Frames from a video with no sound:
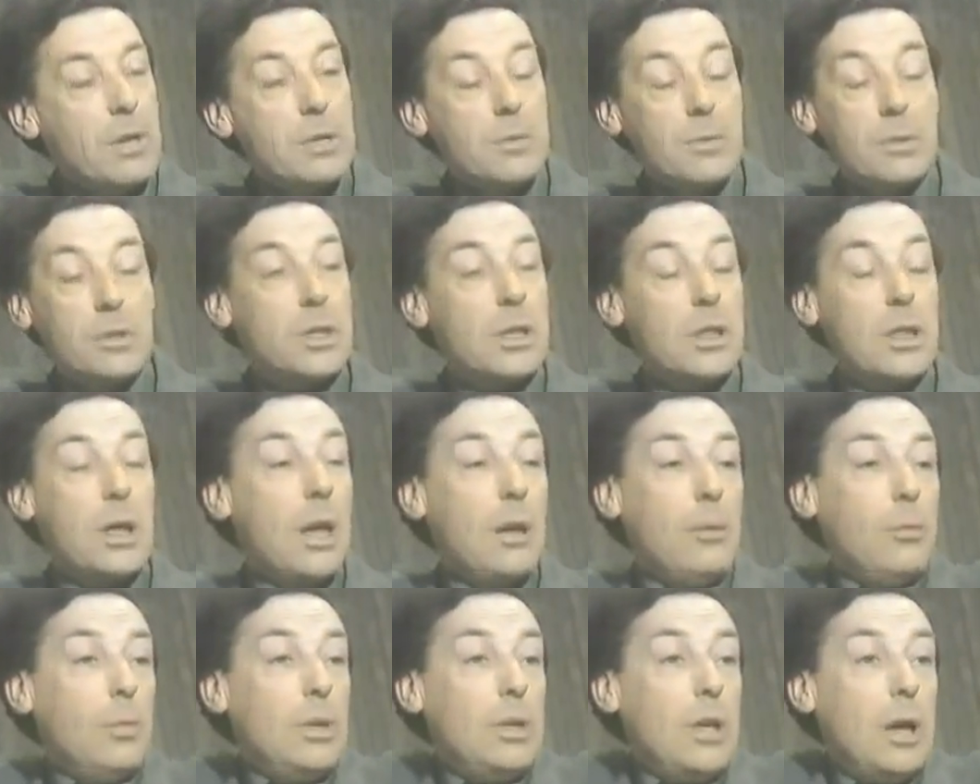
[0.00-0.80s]
because in the
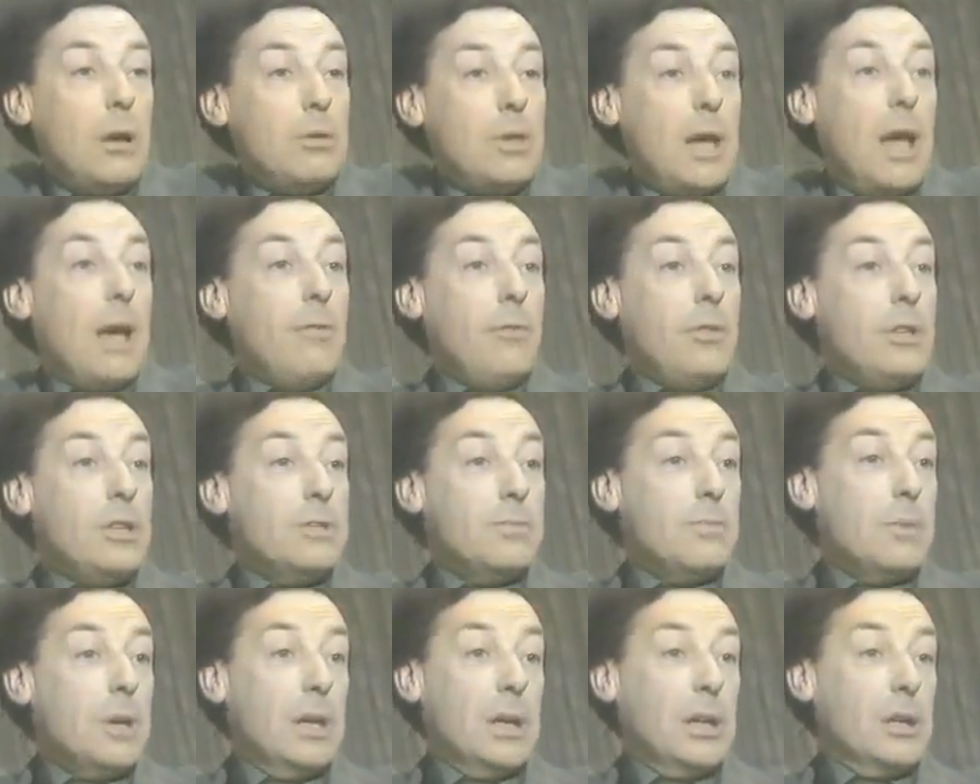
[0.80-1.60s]
end we don't have these
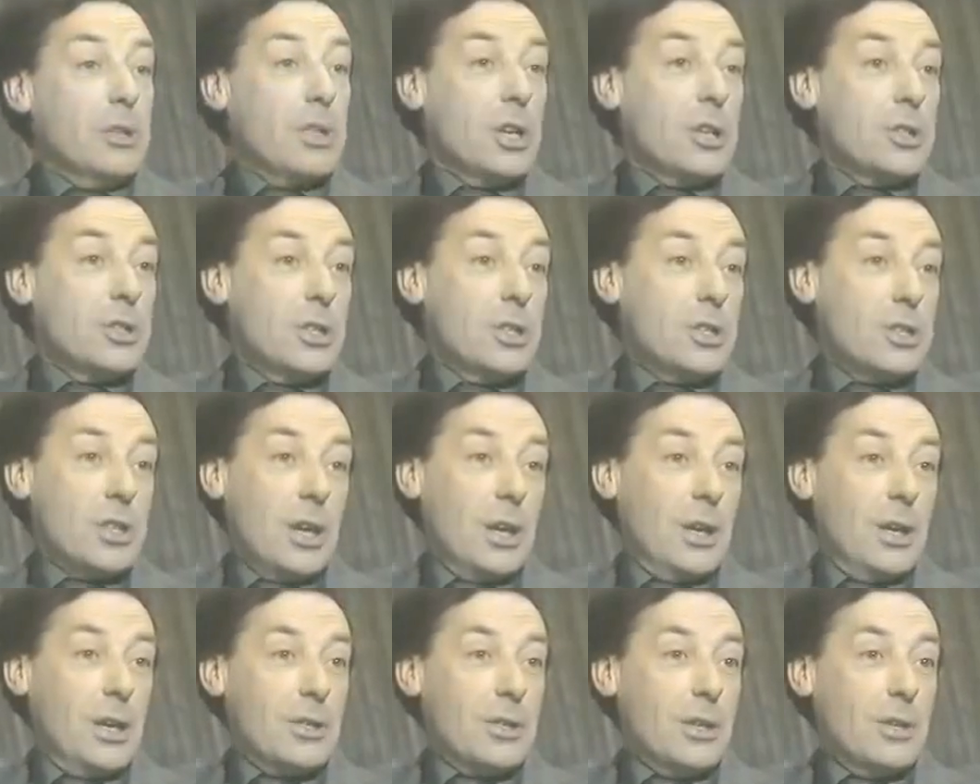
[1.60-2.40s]
meanings just
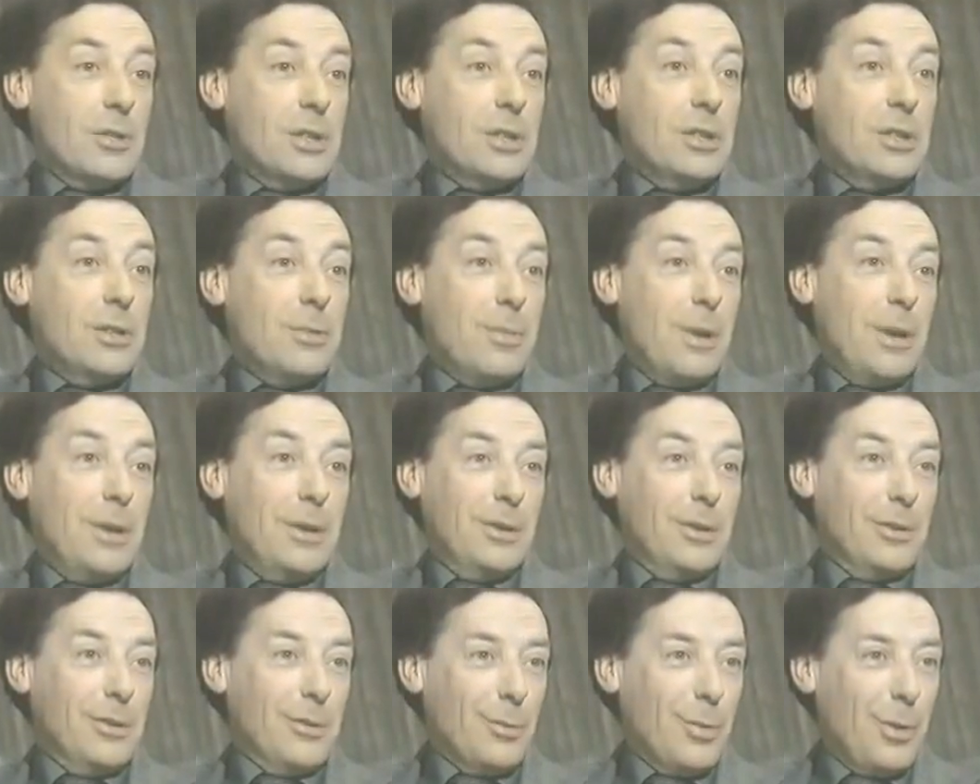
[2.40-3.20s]
inside ourselves,
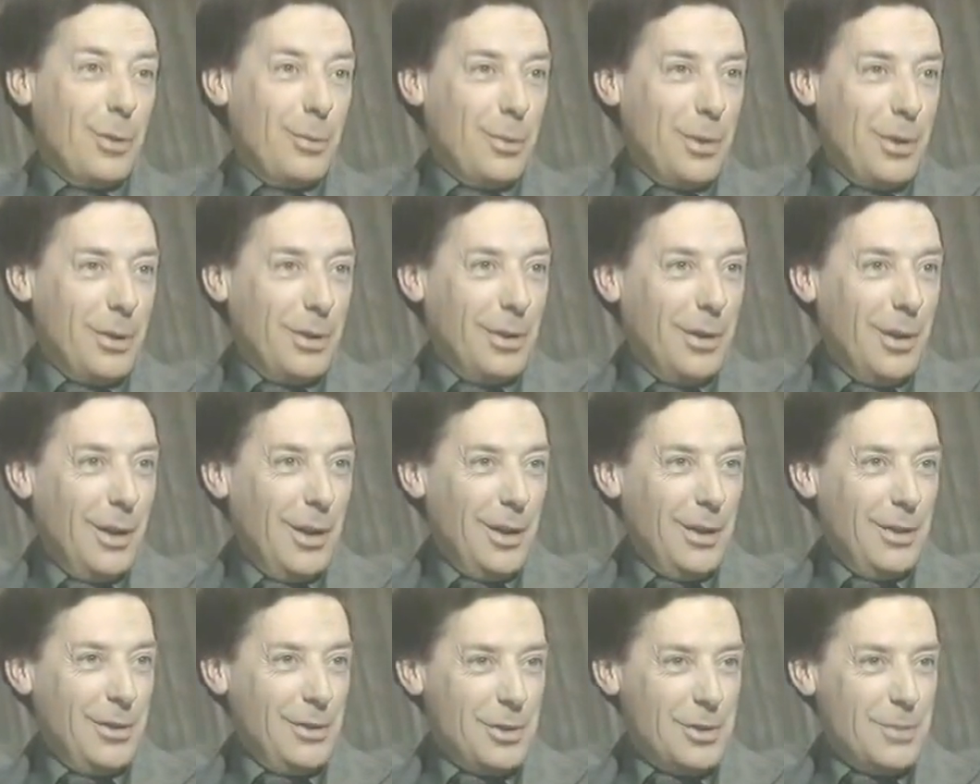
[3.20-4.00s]
independent of what we're
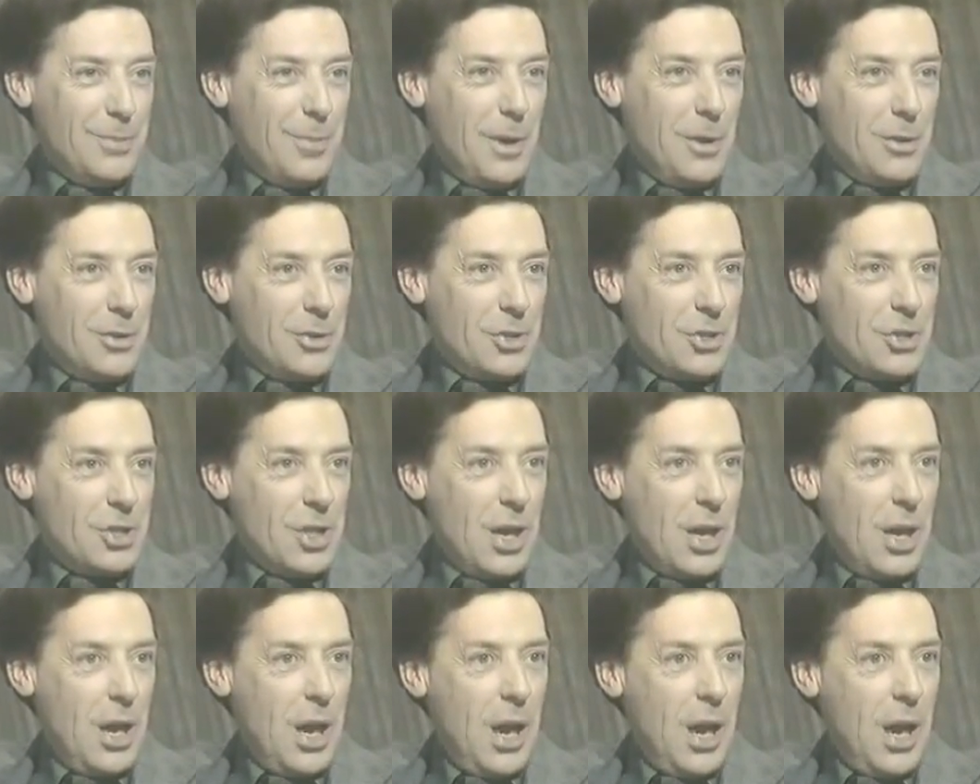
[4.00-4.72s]
disposed to say.